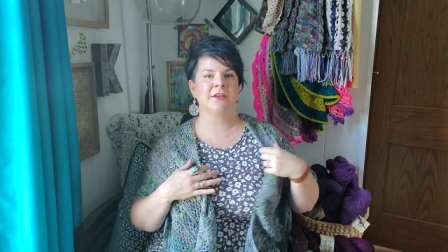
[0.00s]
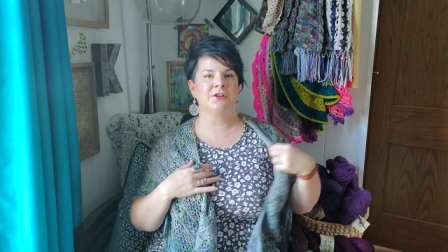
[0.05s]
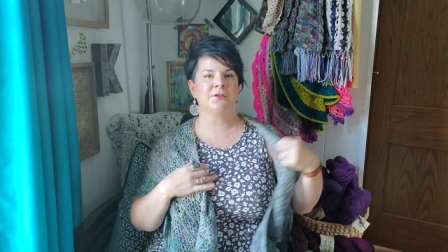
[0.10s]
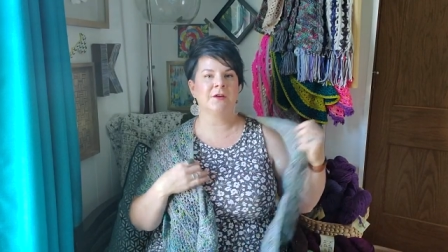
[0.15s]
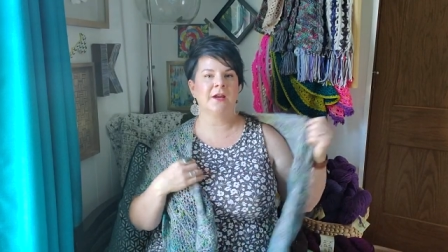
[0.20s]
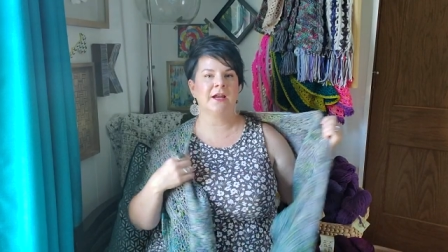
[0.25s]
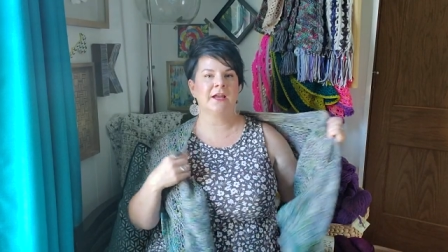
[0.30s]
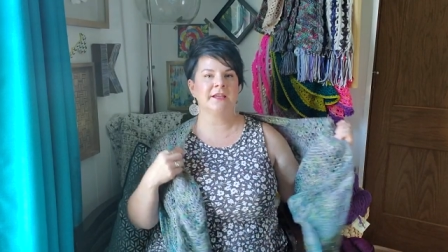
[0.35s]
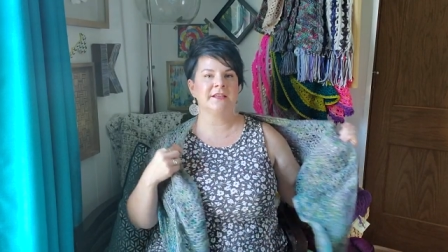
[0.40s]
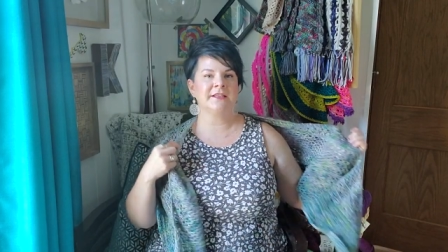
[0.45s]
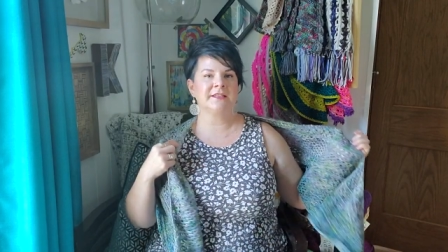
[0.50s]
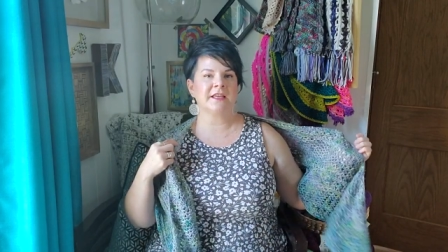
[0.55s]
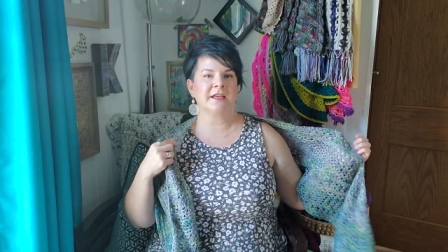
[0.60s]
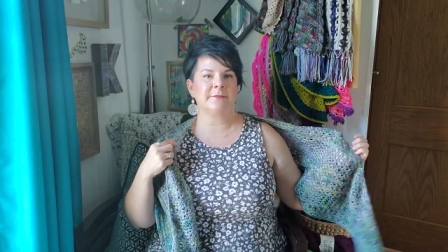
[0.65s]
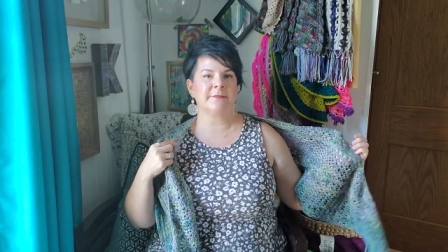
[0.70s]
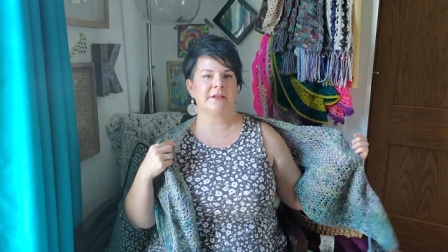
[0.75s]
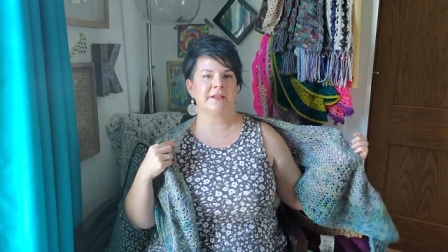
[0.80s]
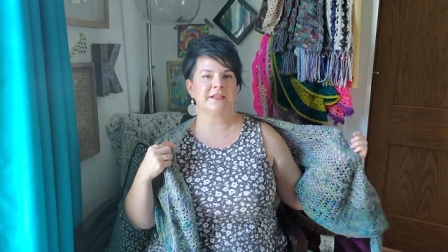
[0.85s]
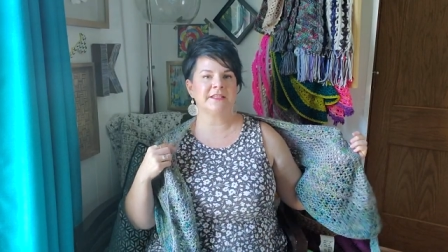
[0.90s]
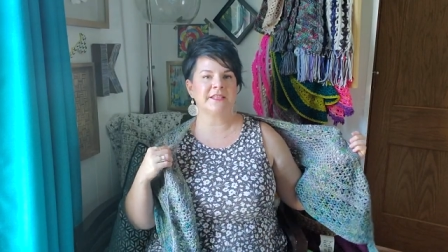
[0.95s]
You guys,
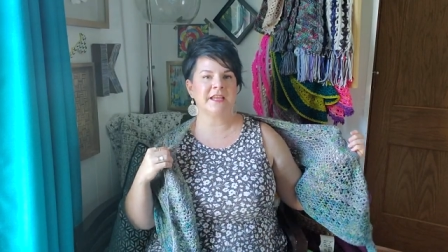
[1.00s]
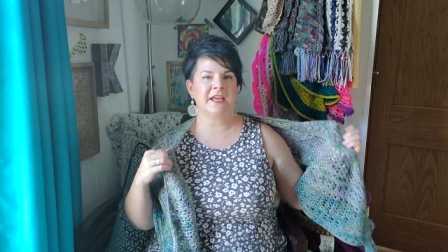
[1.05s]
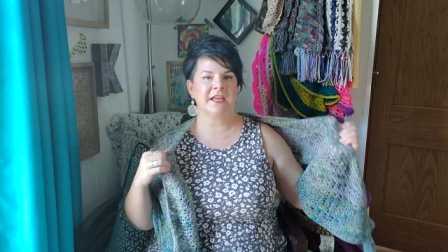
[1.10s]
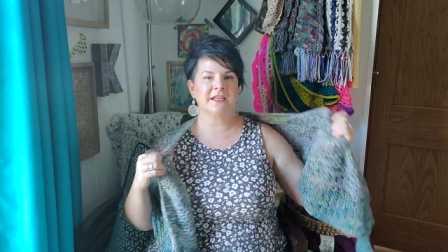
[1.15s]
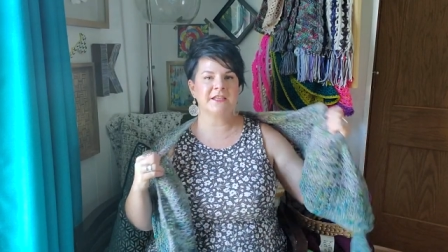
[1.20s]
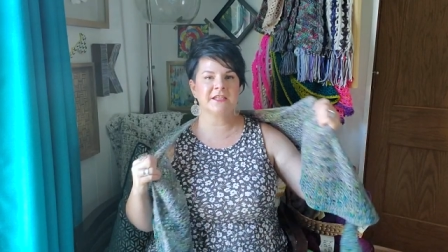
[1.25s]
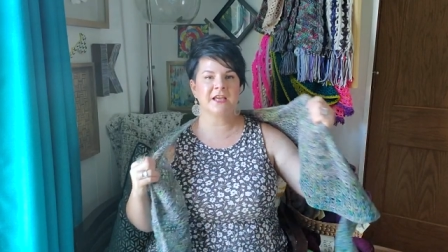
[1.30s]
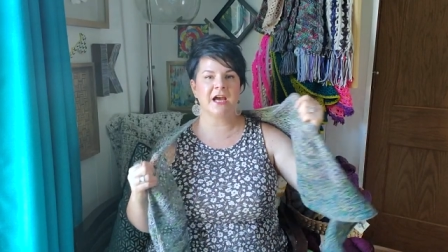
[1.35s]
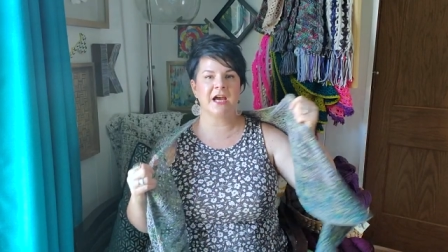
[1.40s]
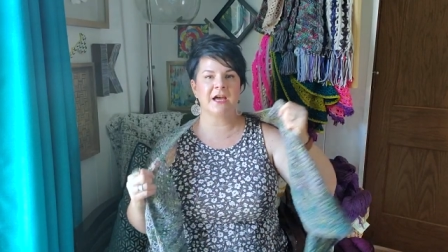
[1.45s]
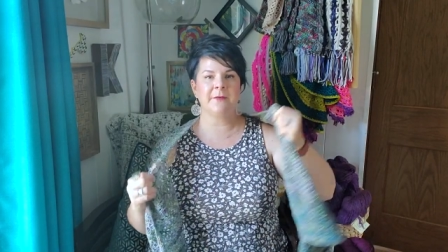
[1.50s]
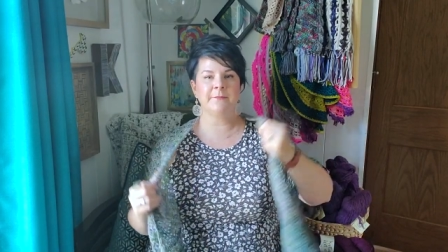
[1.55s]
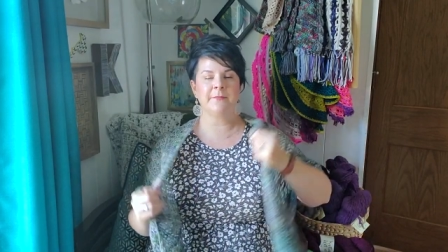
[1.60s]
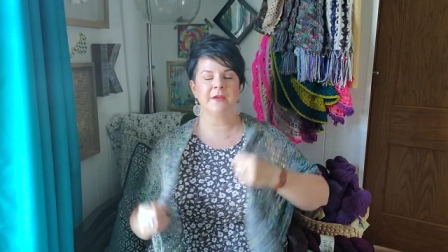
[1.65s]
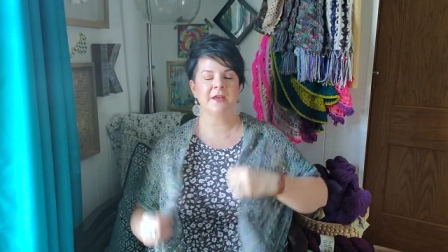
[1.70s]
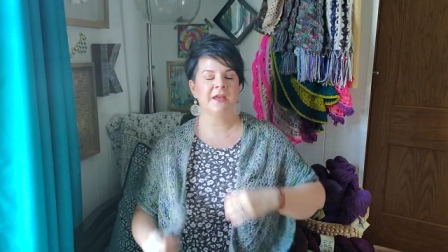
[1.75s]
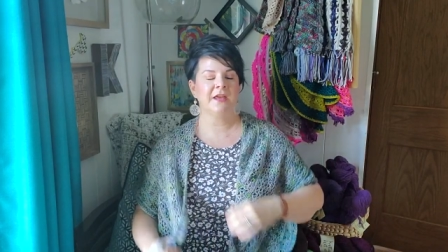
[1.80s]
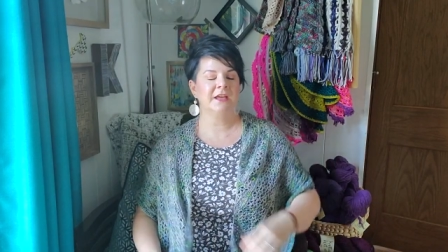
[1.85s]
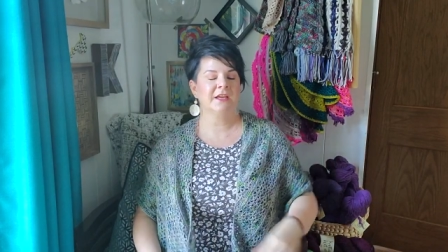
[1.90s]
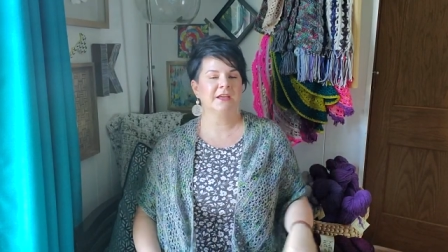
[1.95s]
I'm in a tank top
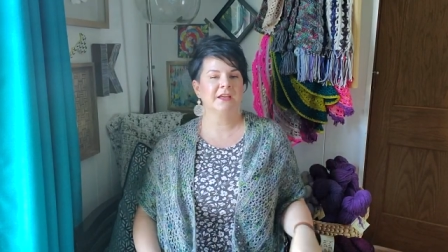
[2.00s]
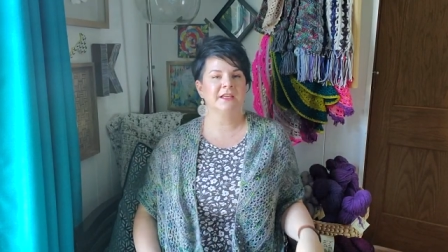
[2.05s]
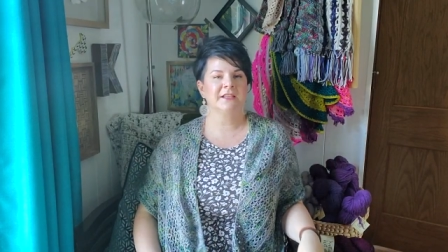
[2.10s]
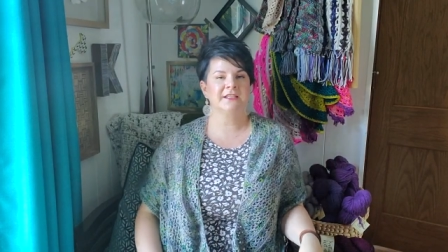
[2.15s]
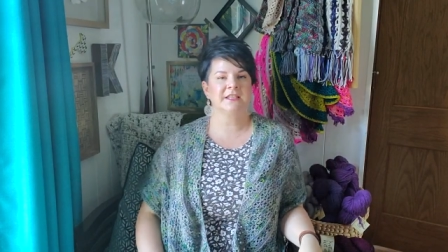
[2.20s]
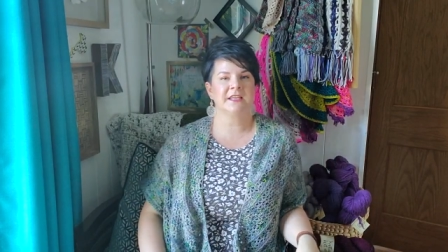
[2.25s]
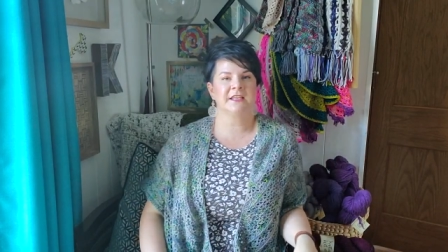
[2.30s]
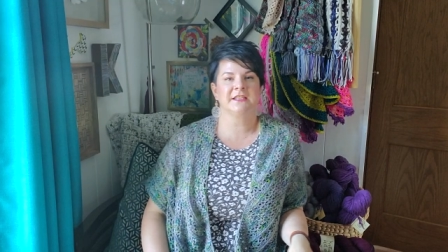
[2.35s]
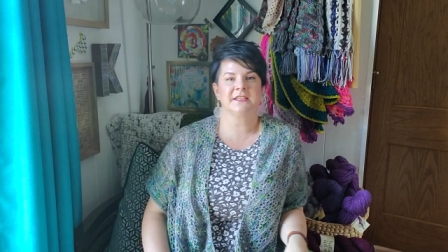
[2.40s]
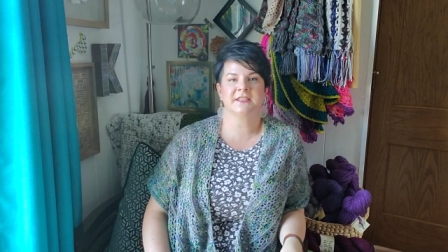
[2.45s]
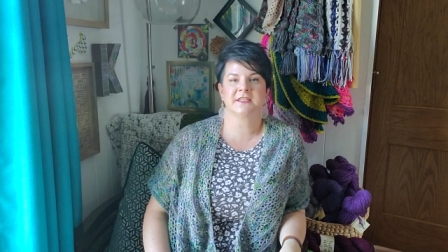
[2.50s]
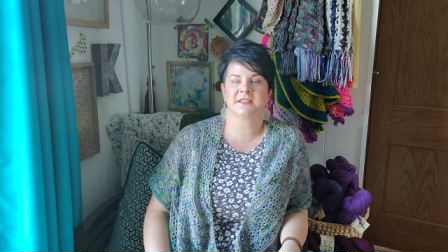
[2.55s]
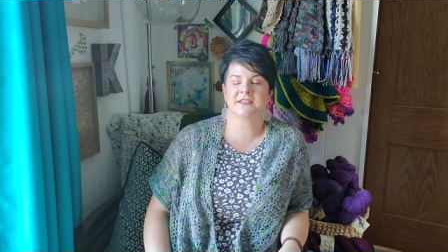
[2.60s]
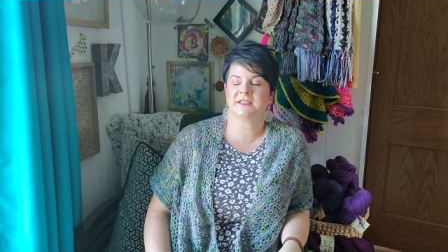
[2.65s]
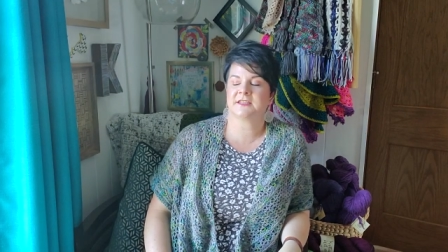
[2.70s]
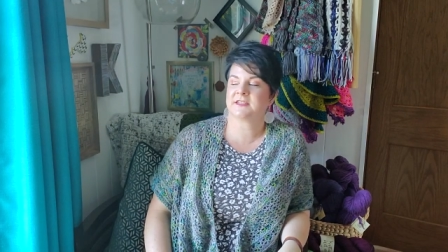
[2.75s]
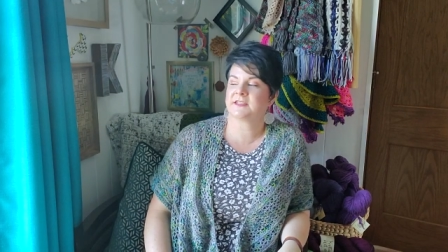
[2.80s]
because it's